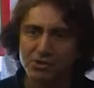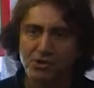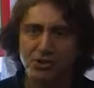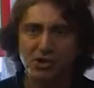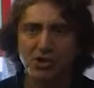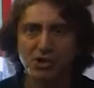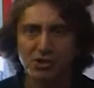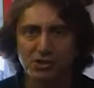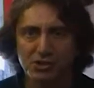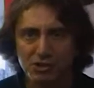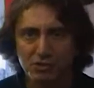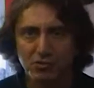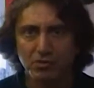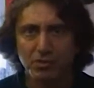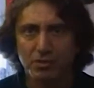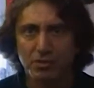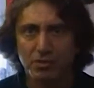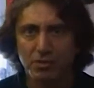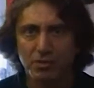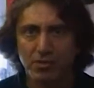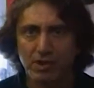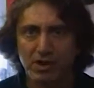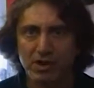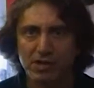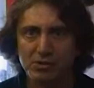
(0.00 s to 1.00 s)
and she can
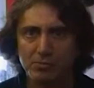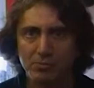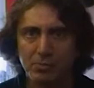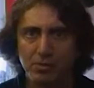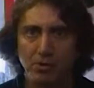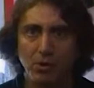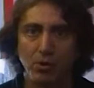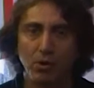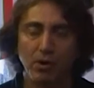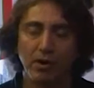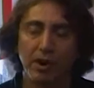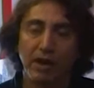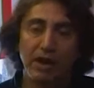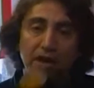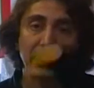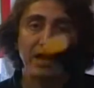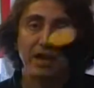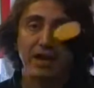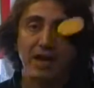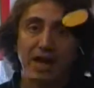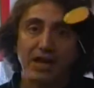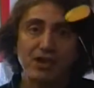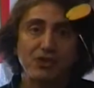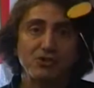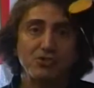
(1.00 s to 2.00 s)
scream harassment, or it
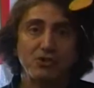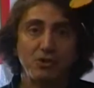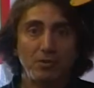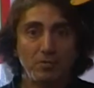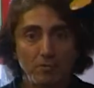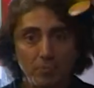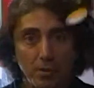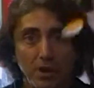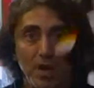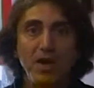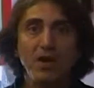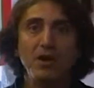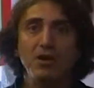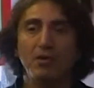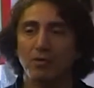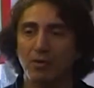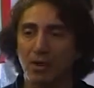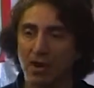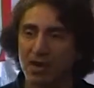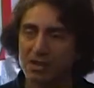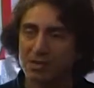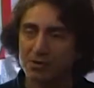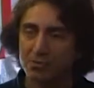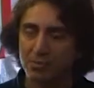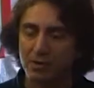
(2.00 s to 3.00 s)
can actually be
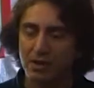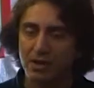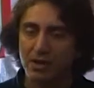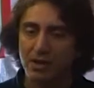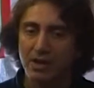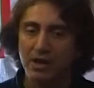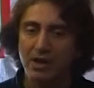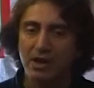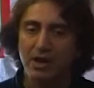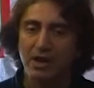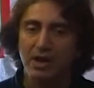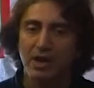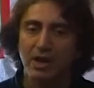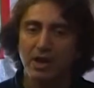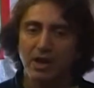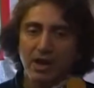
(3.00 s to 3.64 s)
harassment. Why